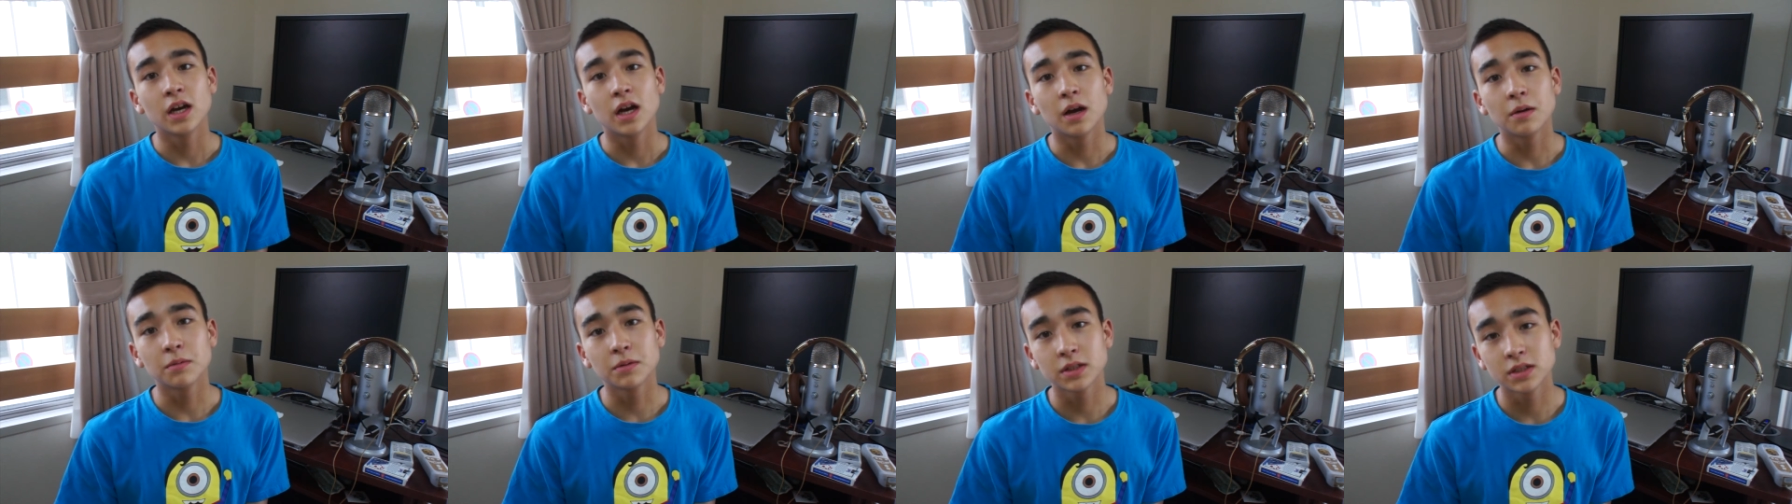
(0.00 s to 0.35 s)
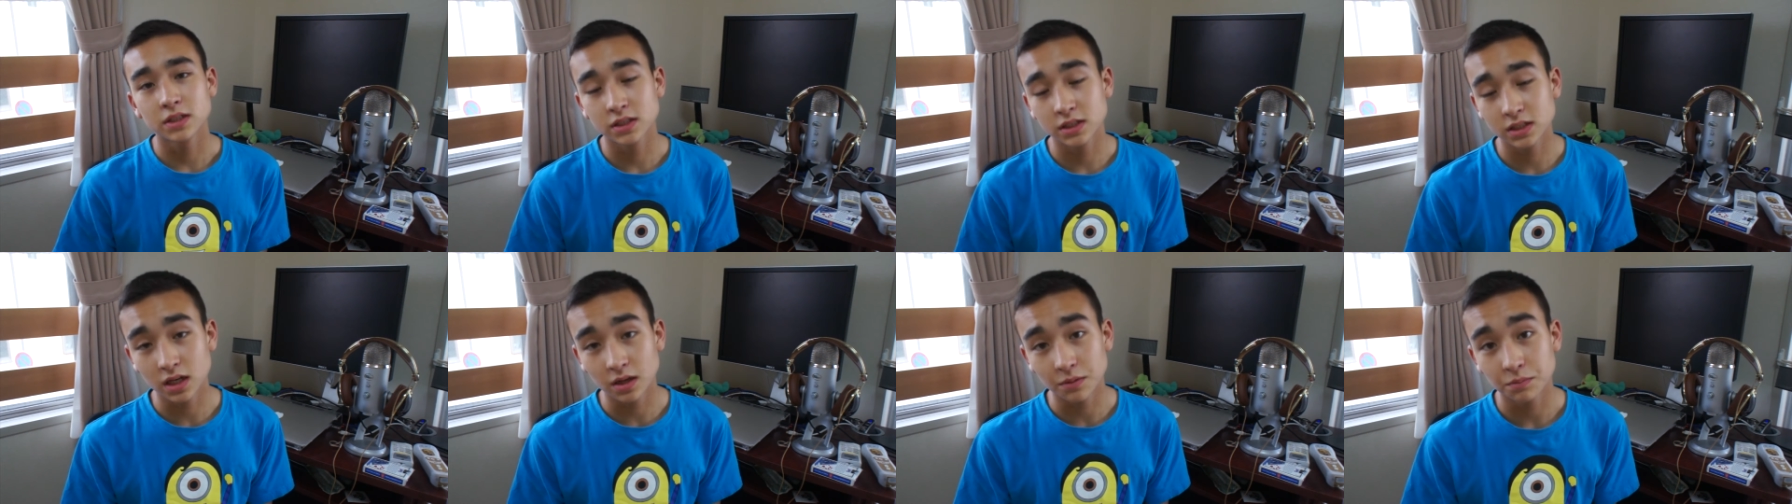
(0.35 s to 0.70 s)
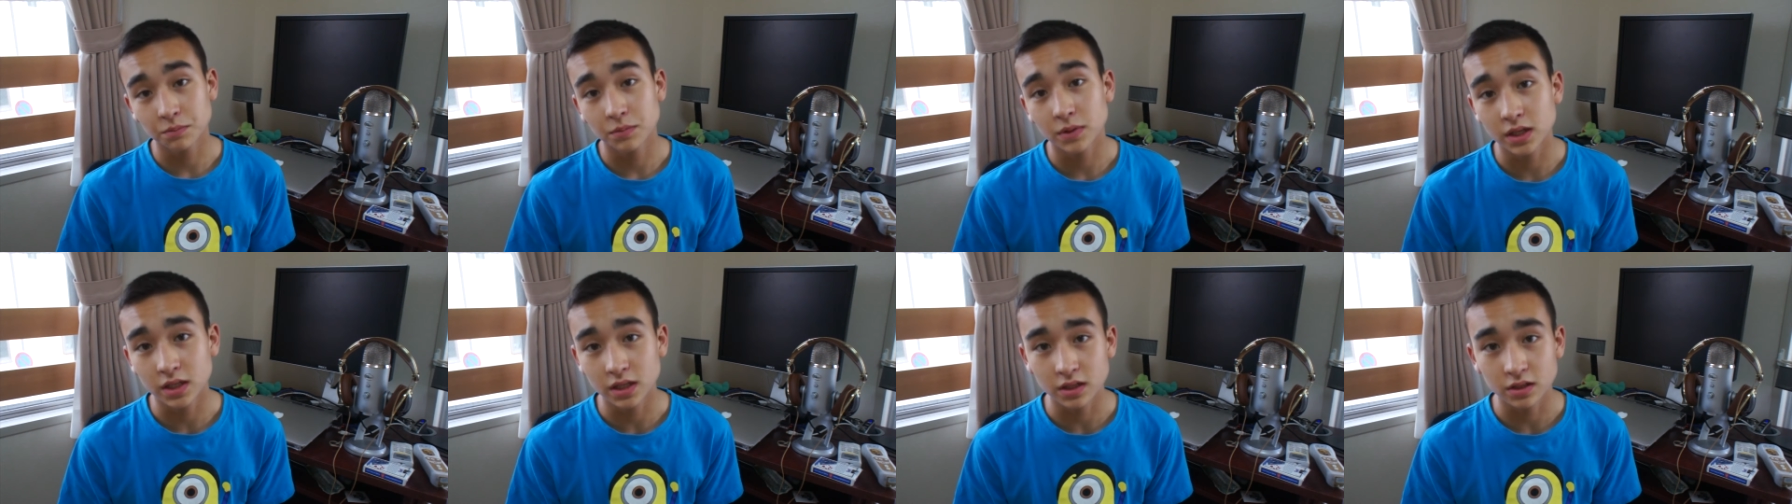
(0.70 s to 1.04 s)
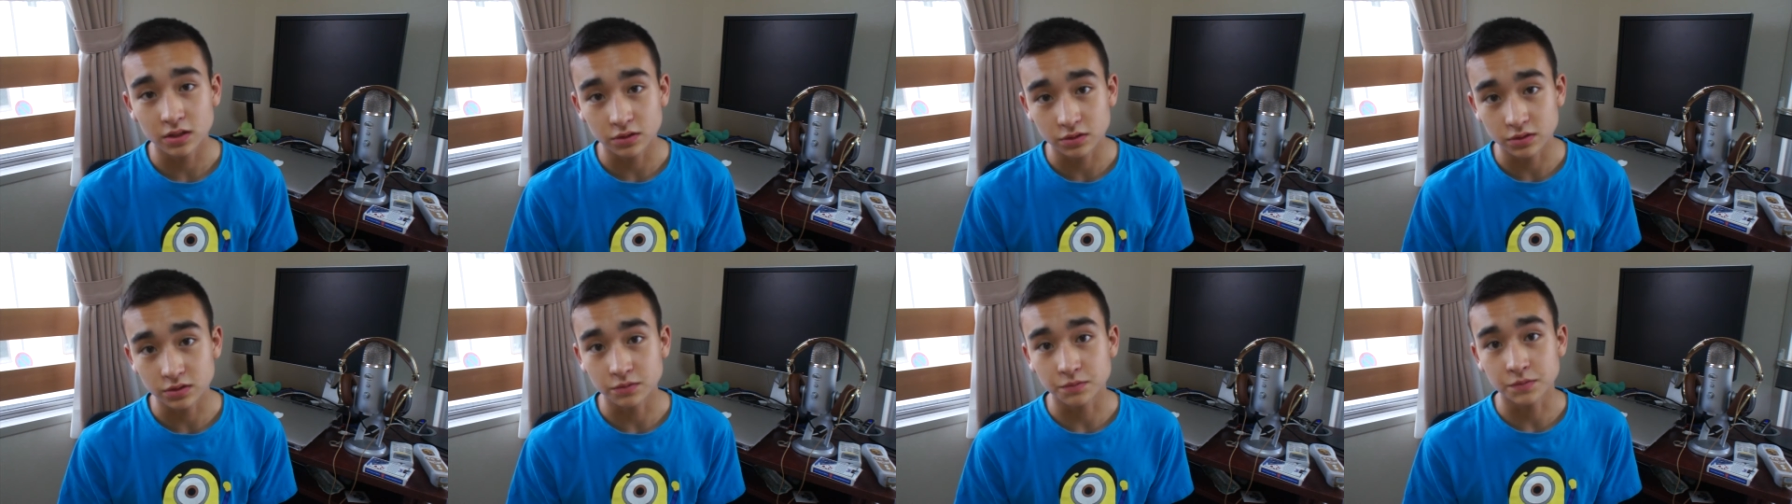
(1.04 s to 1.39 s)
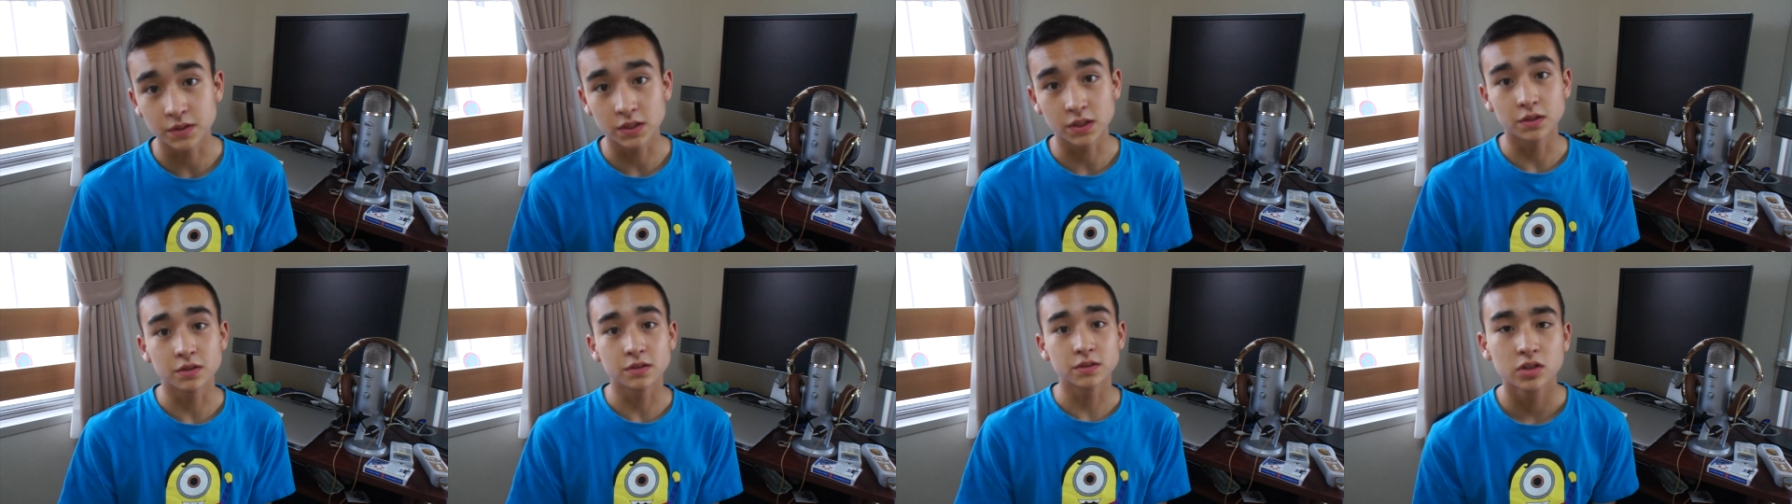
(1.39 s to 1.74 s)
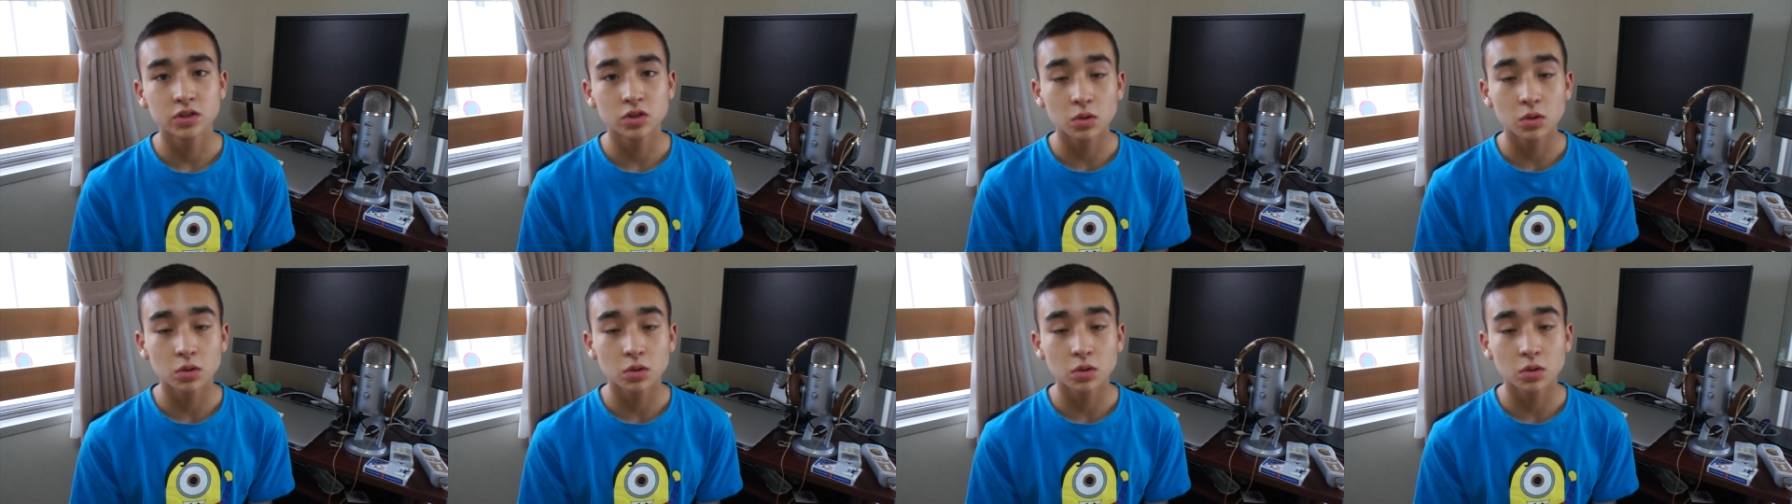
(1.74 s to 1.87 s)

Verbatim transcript: I'm gonna stop making YouTube videos.